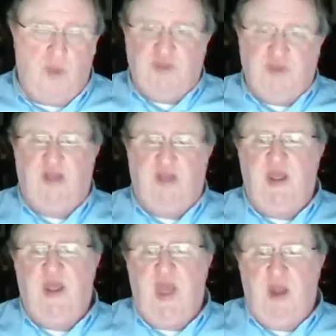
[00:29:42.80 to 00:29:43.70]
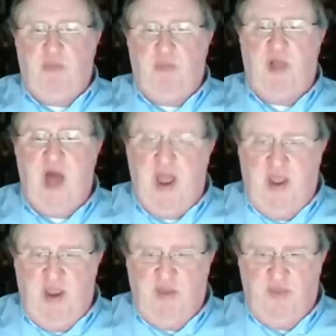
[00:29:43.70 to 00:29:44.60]
representing and
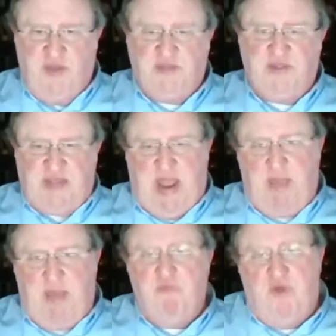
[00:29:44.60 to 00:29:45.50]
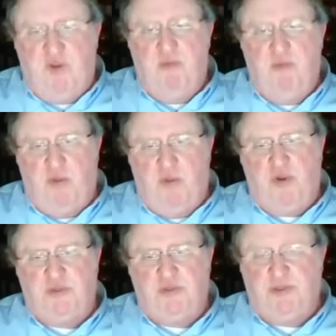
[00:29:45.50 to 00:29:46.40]
applying these same
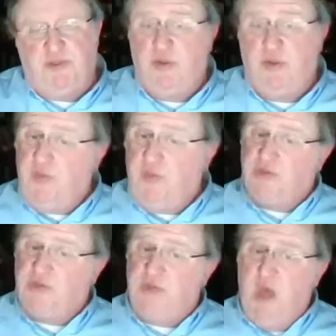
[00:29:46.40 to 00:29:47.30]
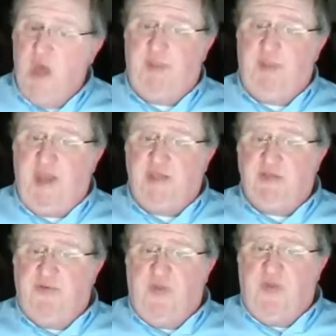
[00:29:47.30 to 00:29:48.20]
fundamental principles. So I do think there's a
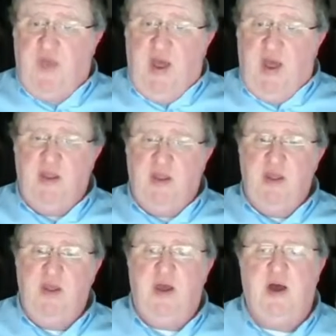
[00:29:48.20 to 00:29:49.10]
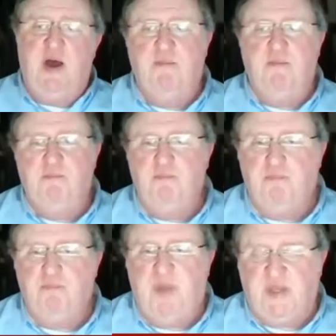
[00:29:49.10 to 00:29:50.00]
place for that,
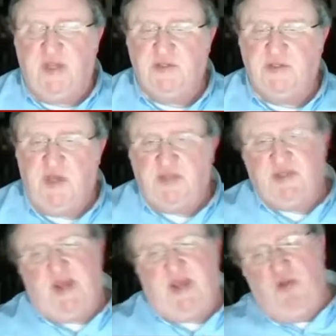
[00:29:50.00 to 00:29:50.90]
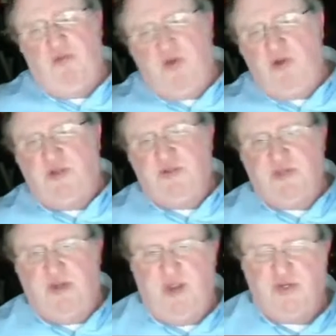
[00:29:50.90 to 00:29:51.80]
but it's a second and third
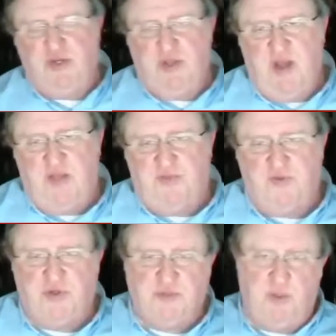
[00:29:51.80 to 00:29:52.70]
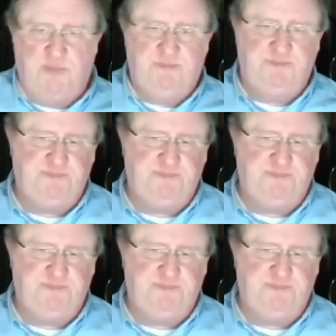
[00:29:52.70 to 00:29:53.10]
consideration, not the first one.